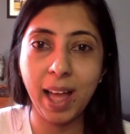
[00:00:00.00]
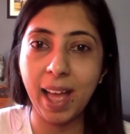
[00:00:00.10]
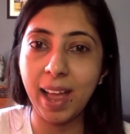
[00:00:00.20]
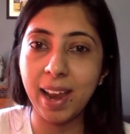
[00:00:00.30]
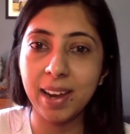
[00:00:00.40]

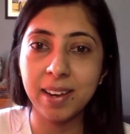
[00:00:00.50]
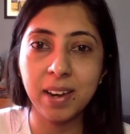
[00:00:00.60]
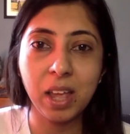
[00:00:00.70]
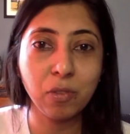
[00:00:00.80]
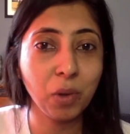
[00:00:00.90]
and
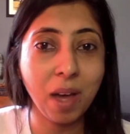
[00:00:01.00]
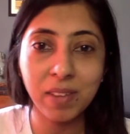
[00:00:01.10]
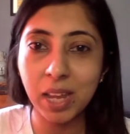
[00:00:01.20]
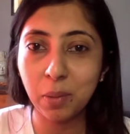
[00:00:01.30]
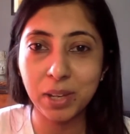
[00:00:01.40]
if you have
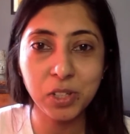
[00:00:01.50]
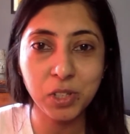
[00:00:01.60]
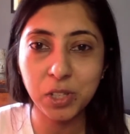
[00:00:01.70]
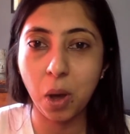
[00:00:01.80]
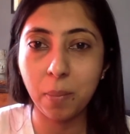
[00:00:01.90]
any
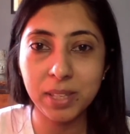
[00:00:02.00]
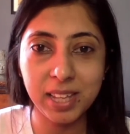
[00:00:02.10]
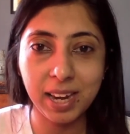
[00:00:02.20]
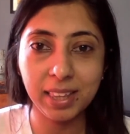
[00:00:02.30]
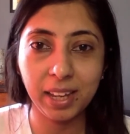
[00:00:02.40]
questions, comments,
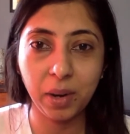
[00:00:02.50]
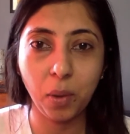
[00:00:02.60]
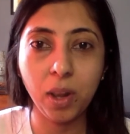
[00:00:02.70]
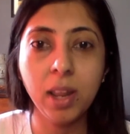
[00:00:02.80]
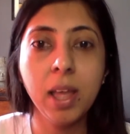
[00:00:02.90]
anything at
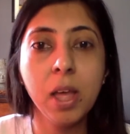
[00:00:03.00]
all,